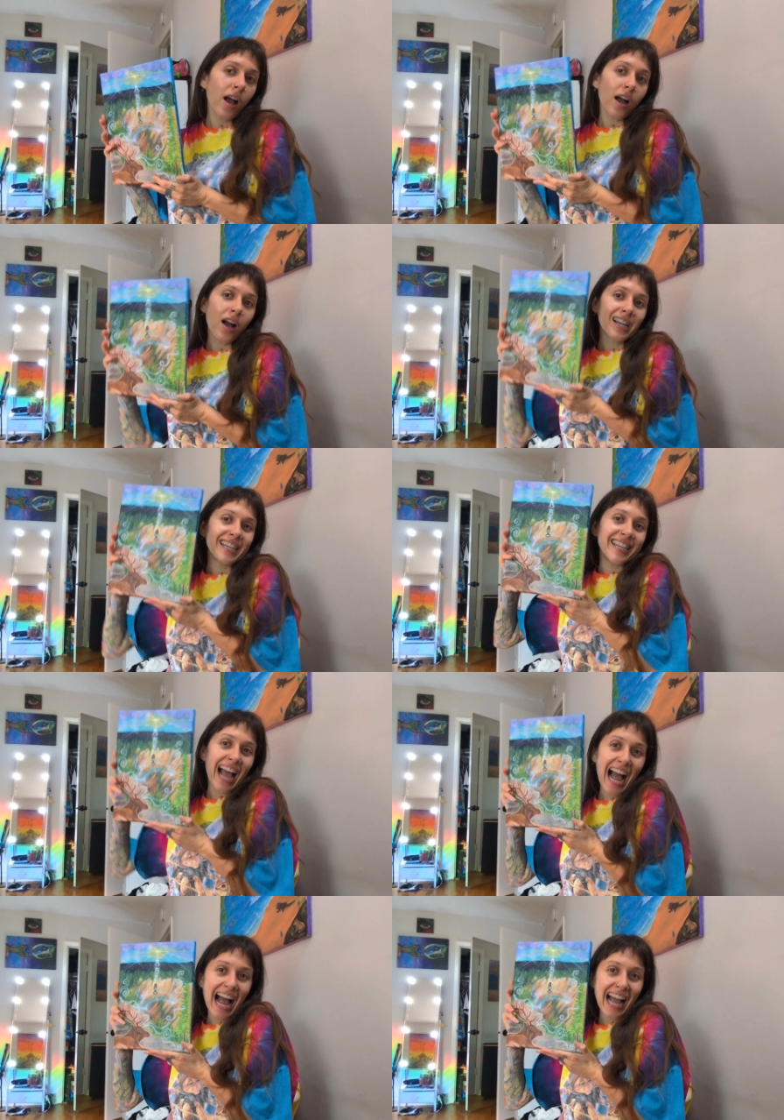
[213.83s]

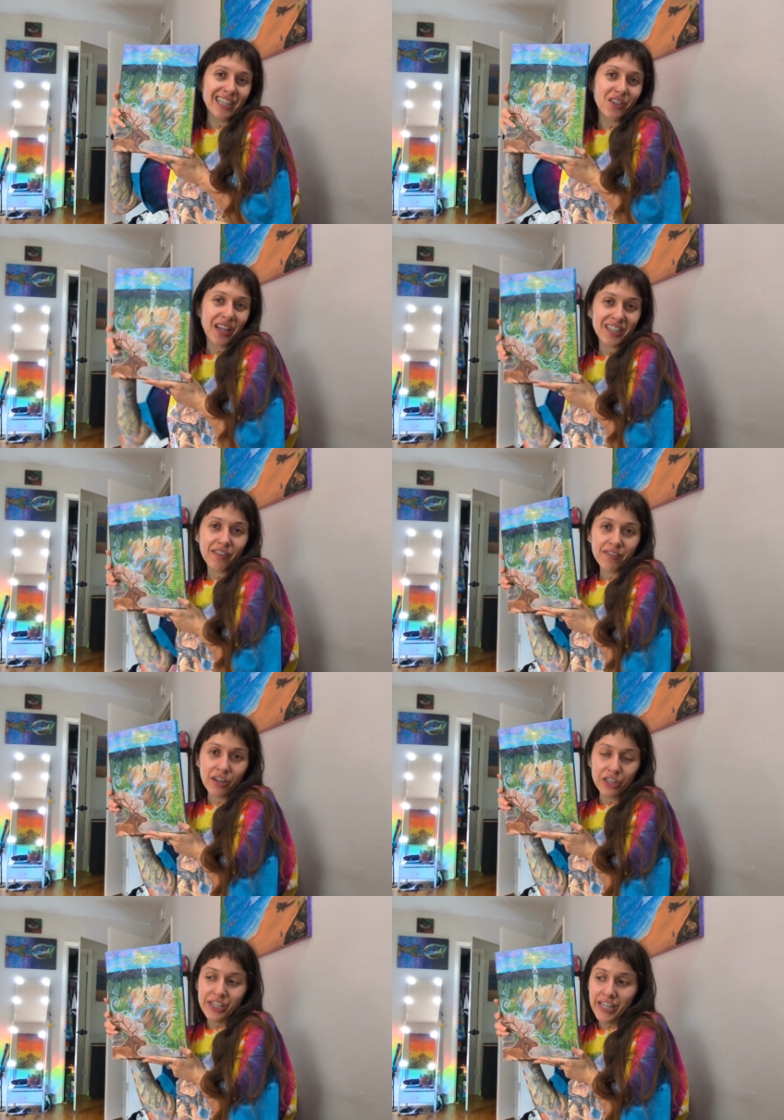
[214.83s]
Yeah, so that's the
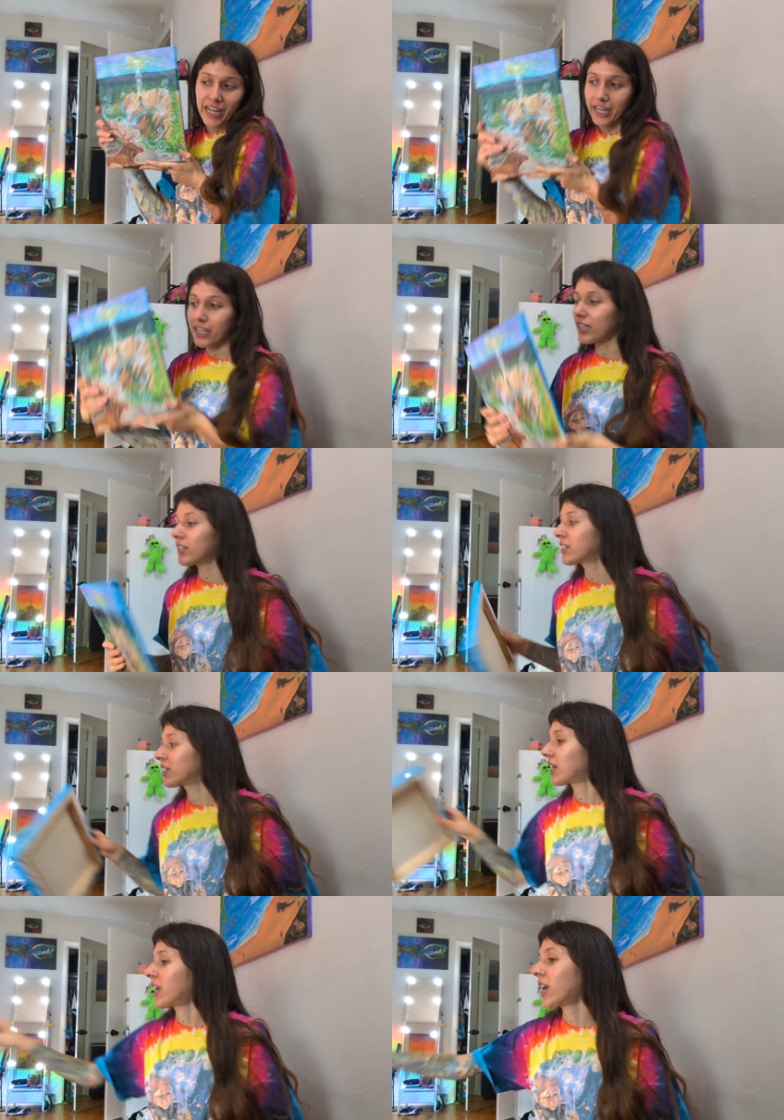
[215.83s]
first thing.
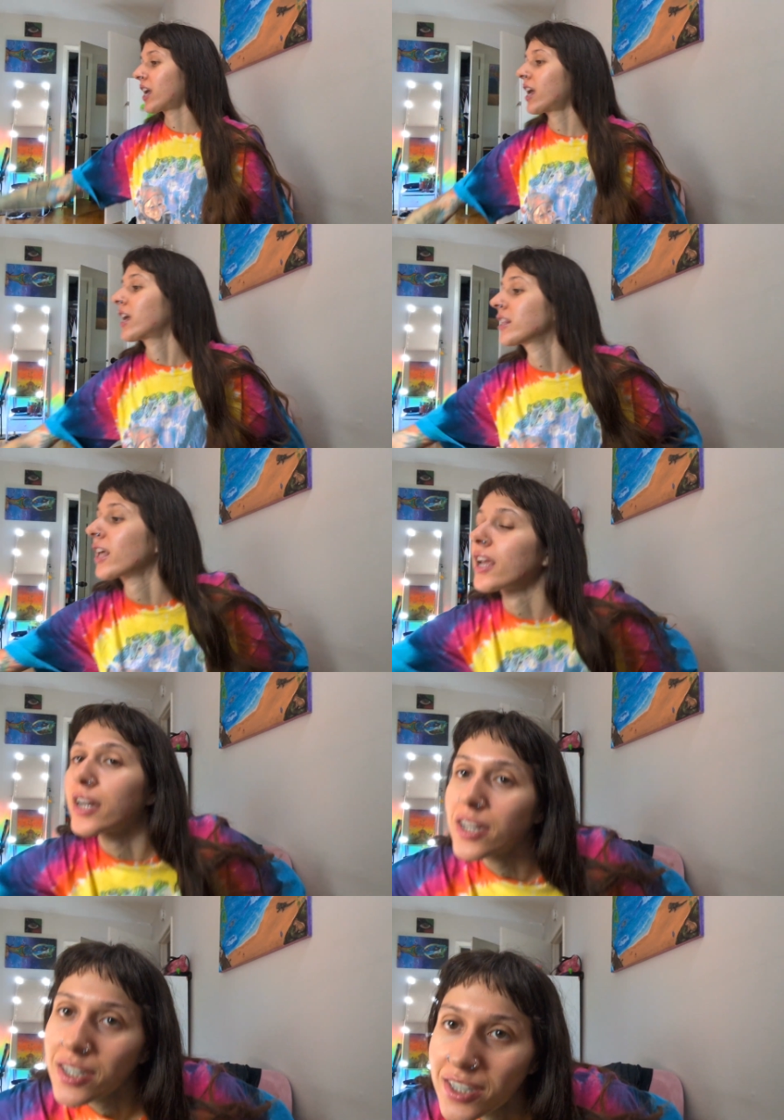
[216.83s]
And
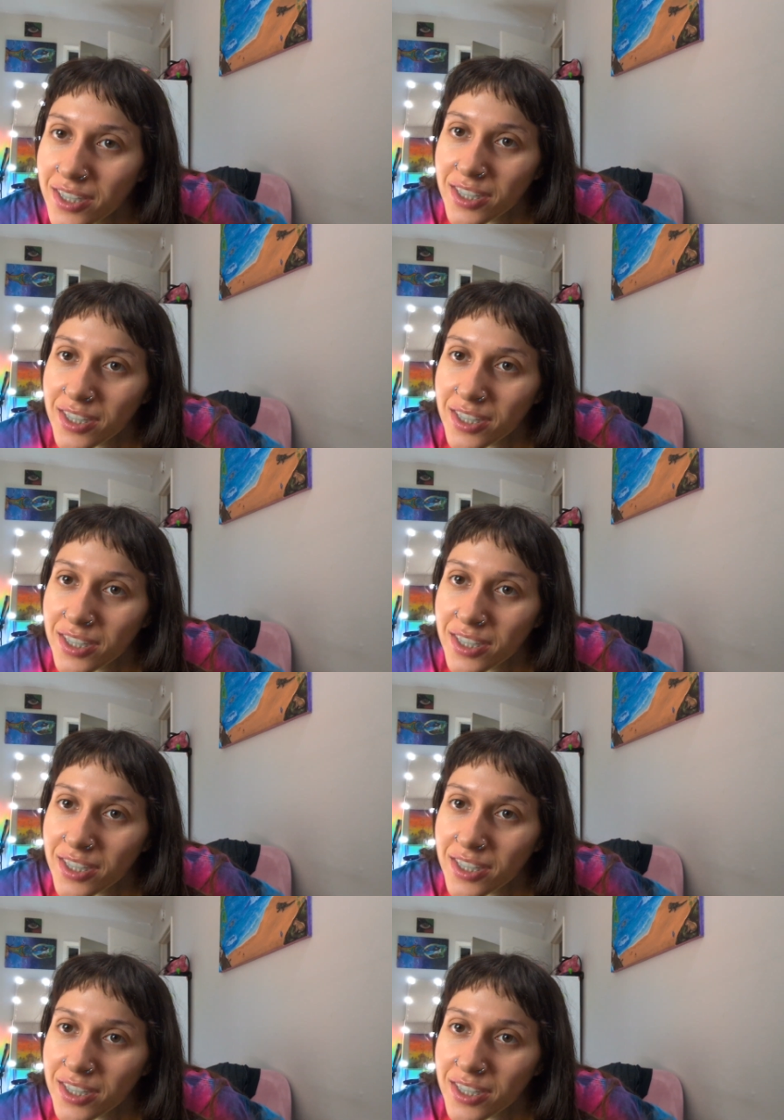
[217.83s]
then